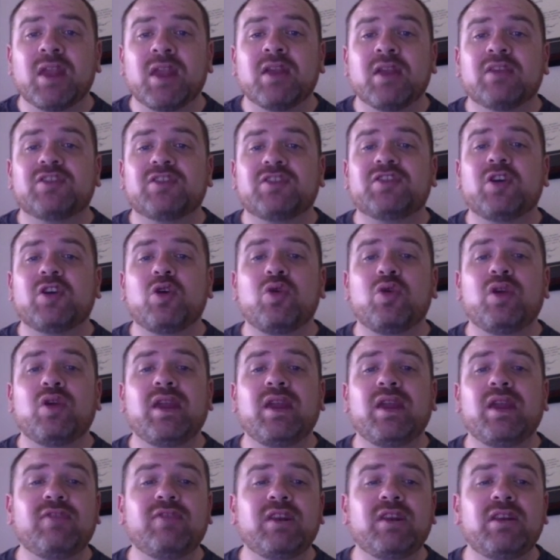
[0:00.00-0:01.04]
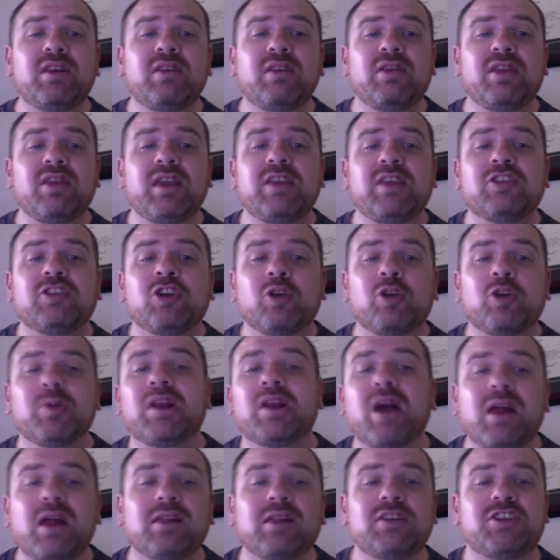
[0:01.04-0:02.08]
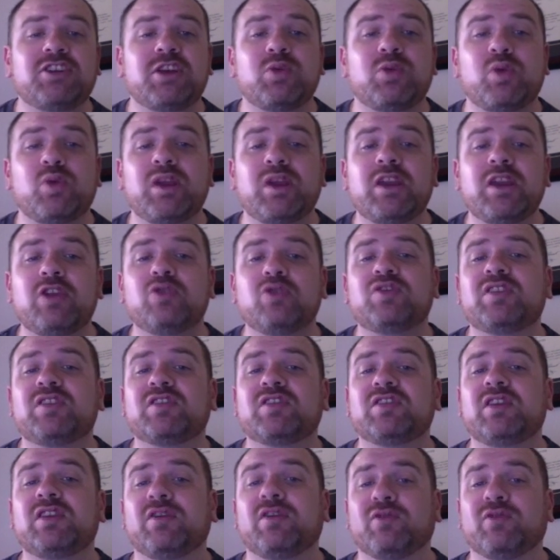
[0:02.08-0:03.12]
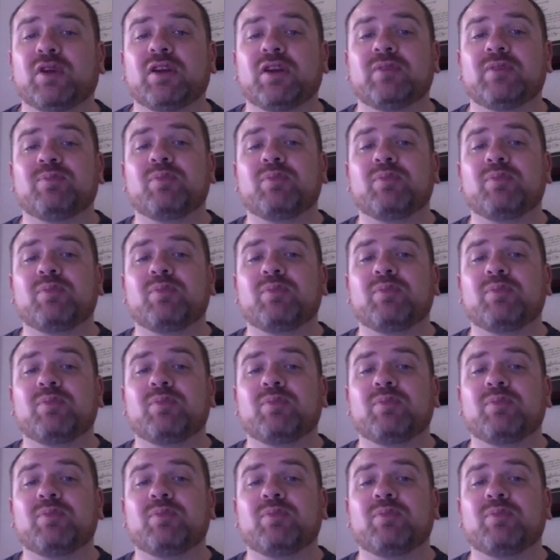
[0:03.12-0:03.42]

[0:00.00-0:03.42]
So even the terminology we use is different.